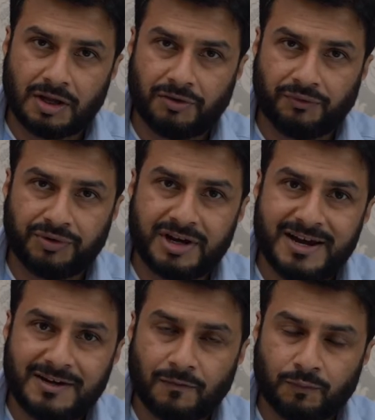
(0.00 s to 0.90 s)

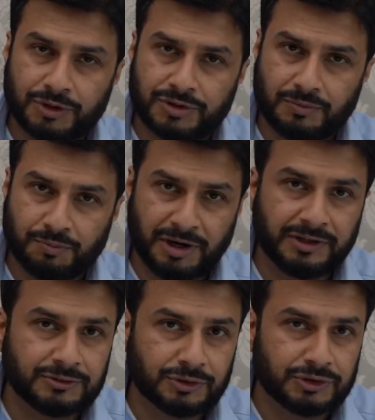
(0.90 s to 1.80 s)
Read what
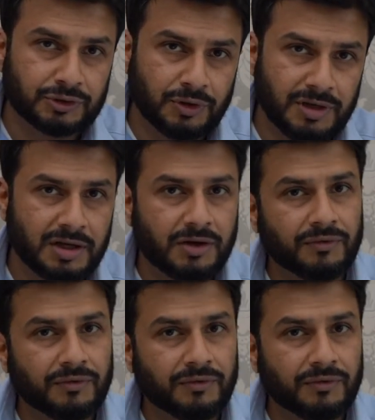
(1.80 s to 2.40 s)
brings you joy.